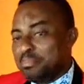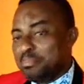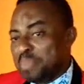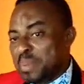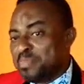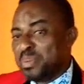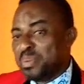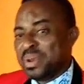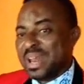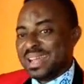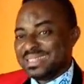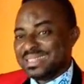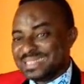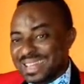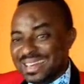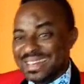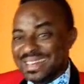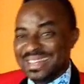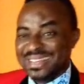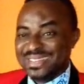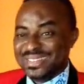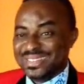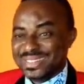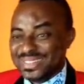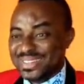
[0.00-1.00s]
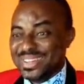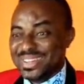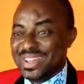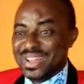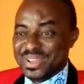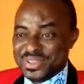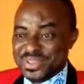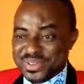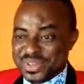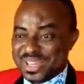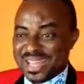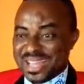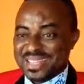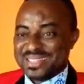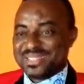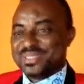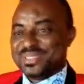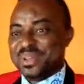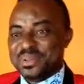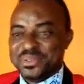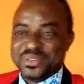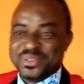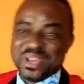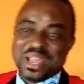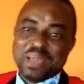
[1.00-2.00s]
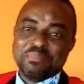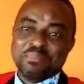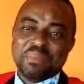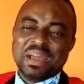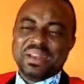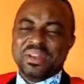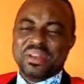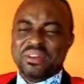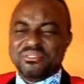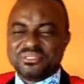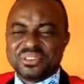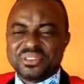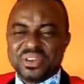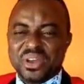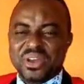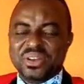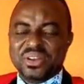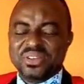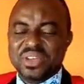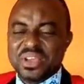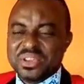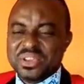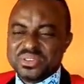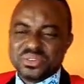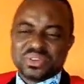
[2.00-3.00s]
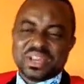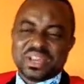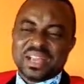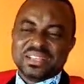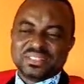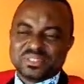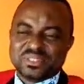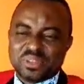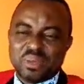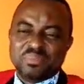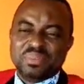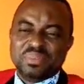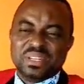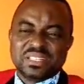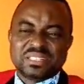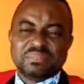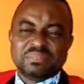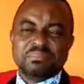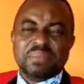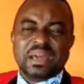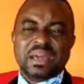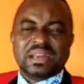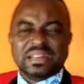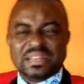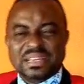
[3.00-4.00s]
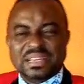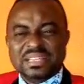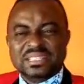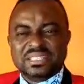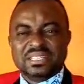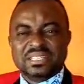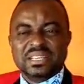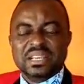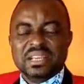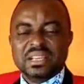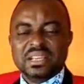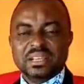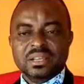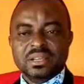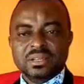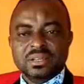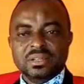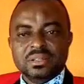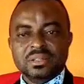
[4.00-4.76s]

And people are telling you, you can't stop, you are a man of God, you can't stop this marriage.